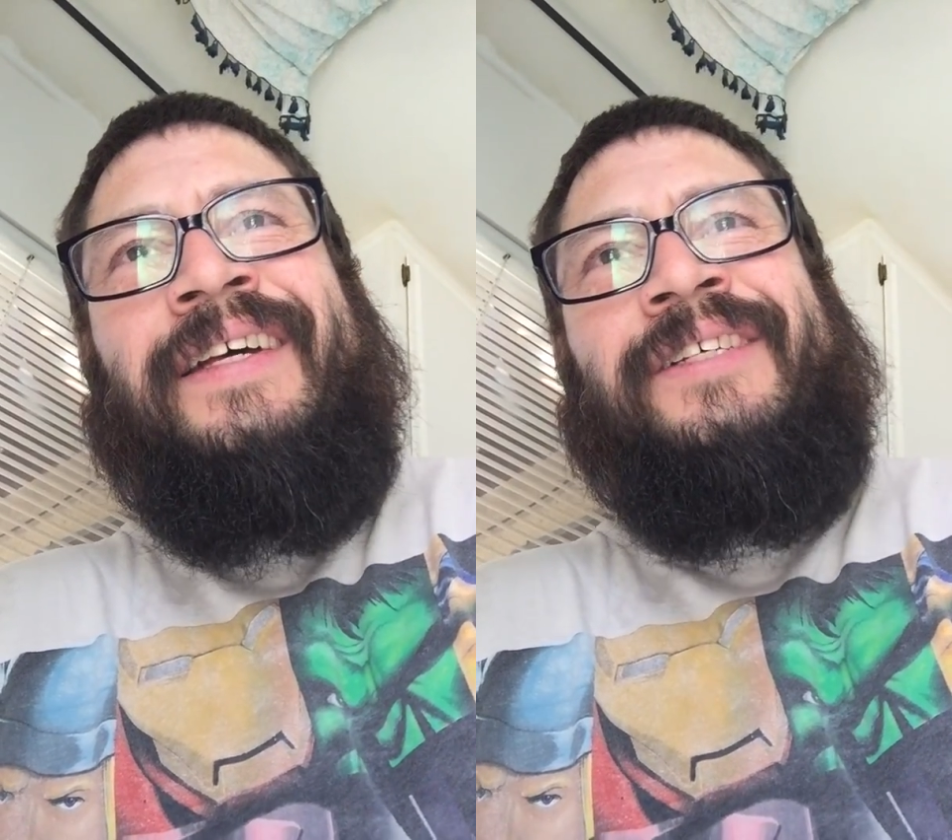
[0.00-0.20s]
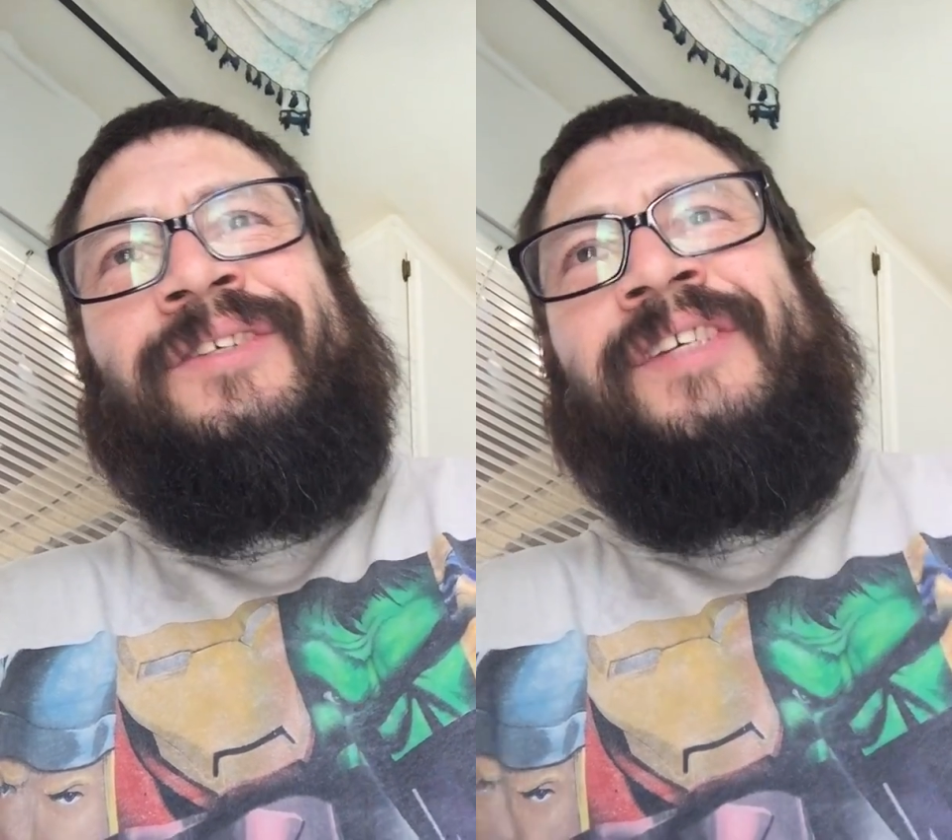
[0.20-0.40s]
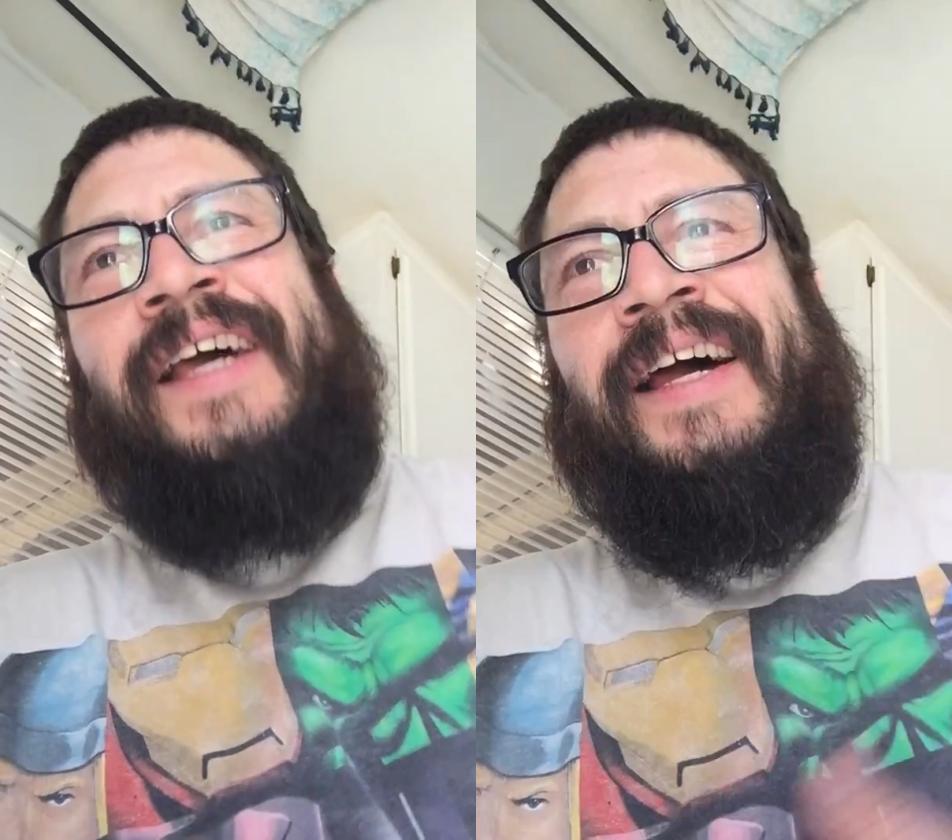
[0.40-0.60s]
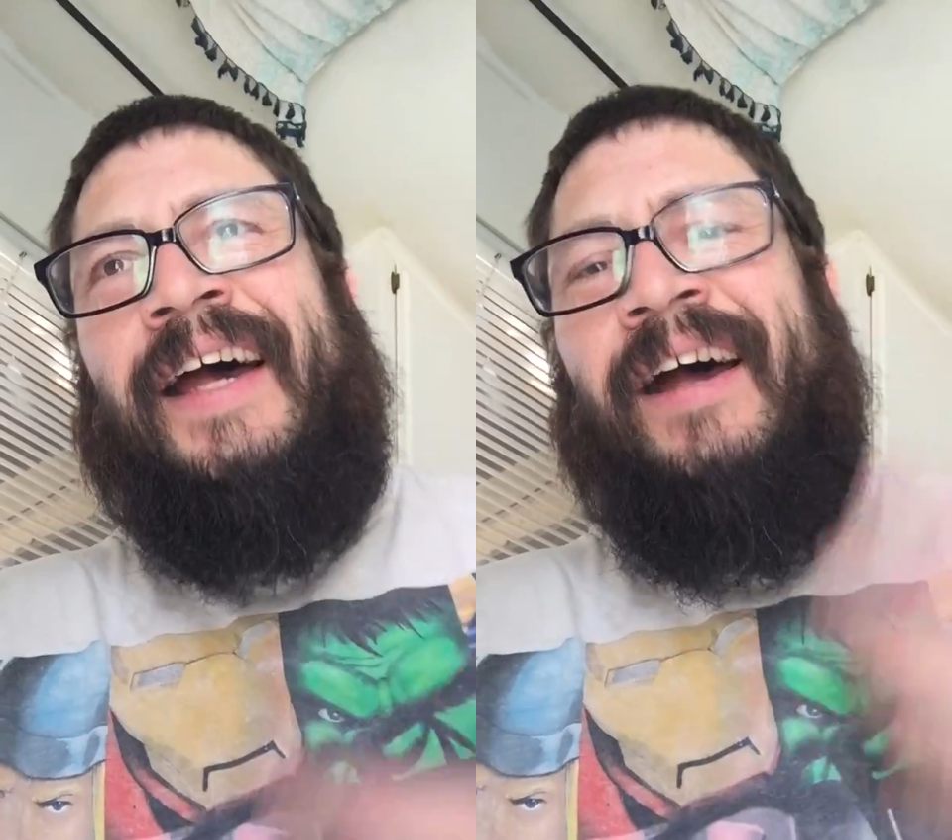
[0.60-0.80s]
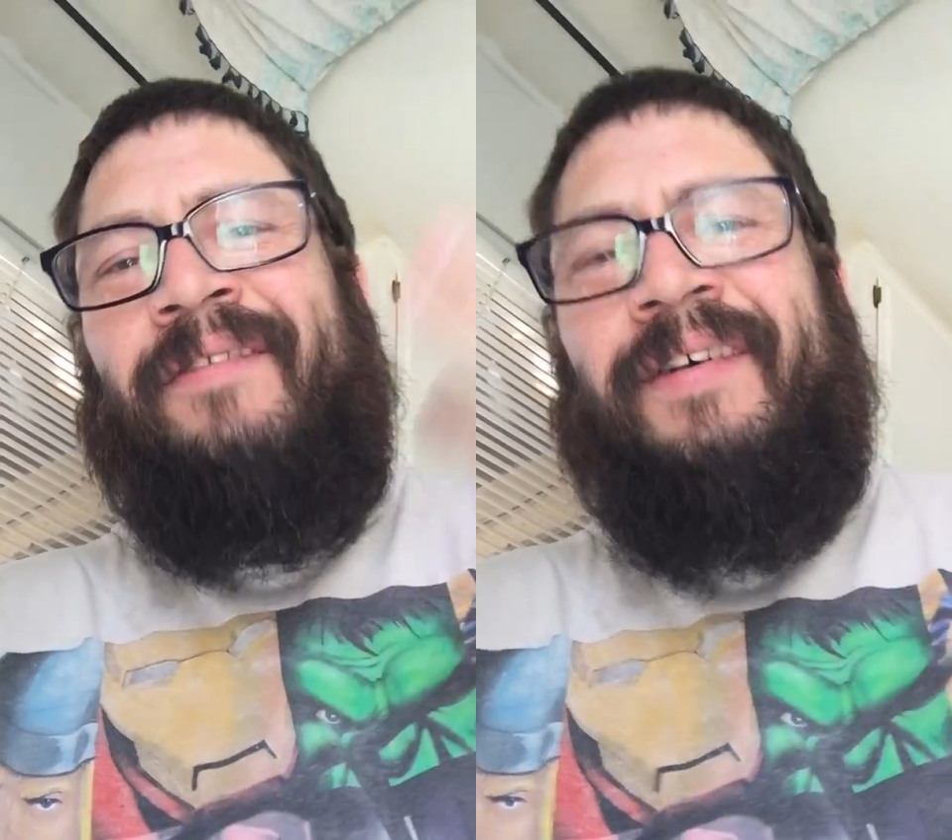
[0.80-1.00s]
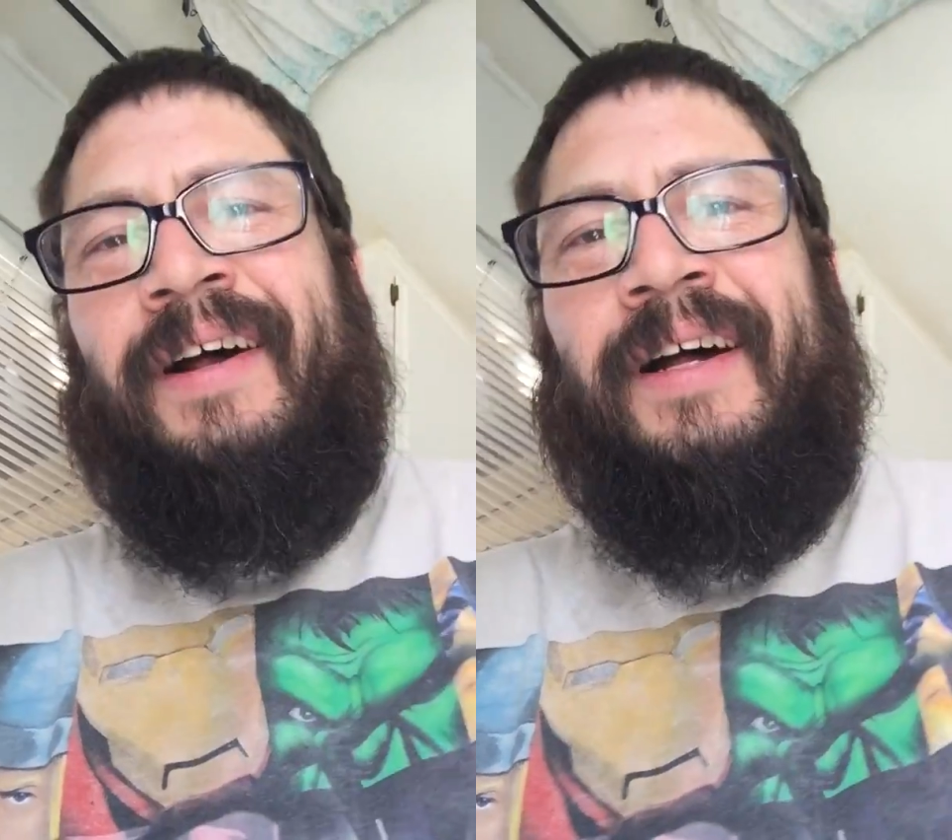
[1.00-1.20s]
So, see, I have